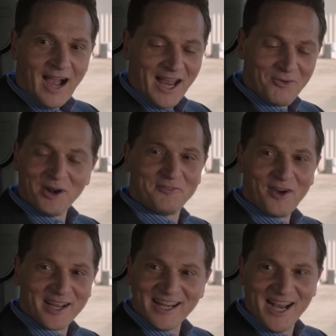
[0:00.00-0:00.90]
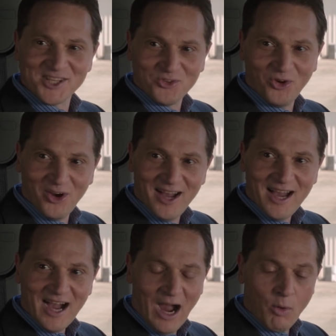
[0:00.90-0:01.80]
don't want a fucking high school.
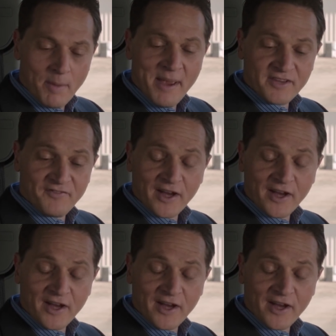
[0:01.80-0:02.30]
I want to manufacture